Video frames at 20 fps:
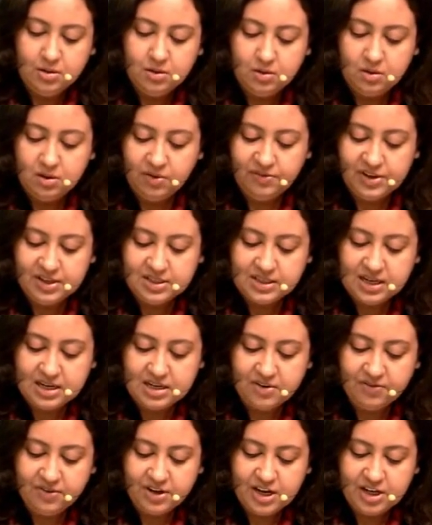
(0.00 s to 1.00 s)
the
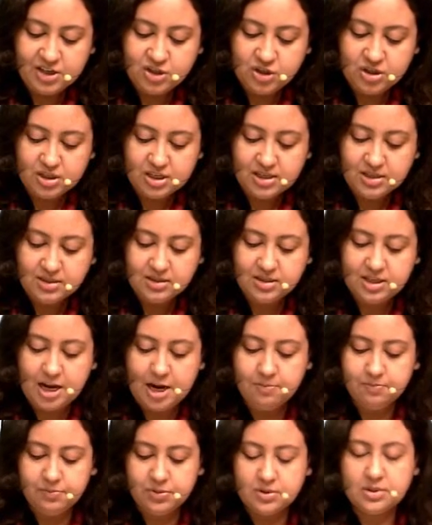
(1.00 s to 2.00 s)
fixative agent is
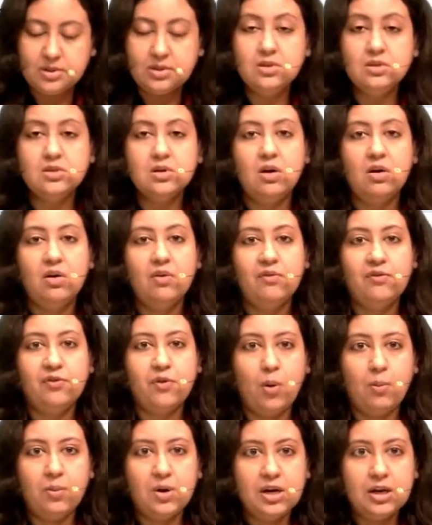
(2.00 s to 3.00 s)
10%
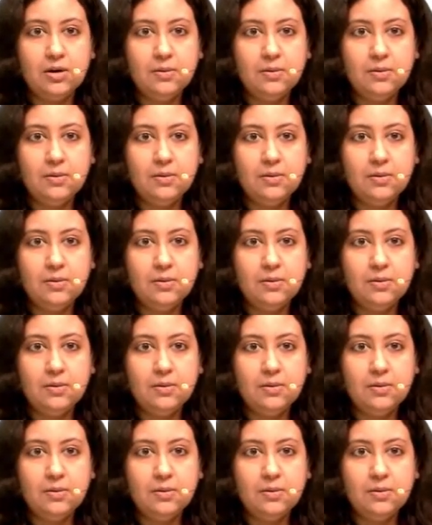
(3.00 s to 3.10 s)
formalin.